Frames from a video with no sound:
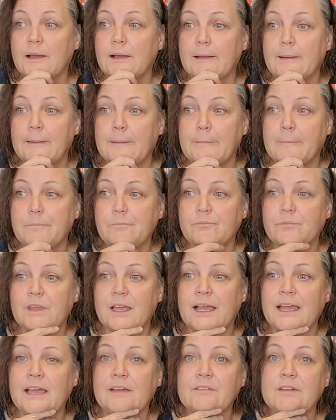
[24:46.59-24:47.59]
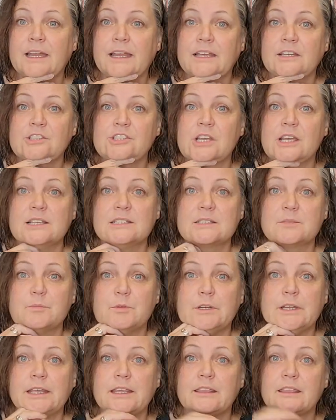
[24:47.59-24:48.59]
I haven't had a chance to
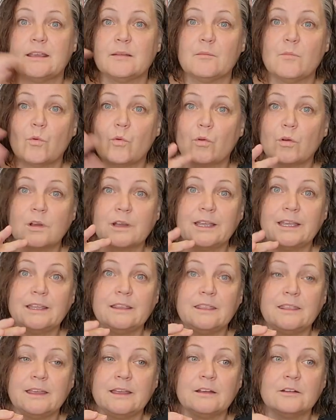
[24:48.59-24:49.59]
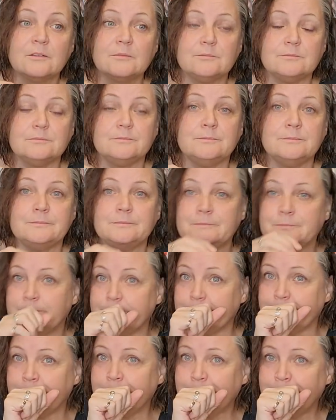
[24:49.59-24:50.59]
put anything more in there.
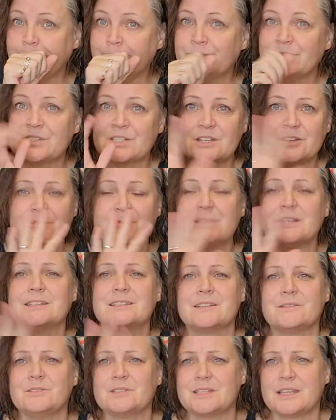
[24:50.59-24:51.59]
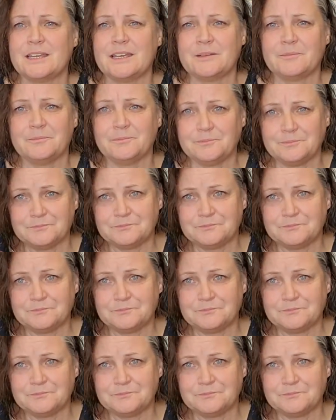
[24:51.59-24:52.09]
Excuse me, because I was getting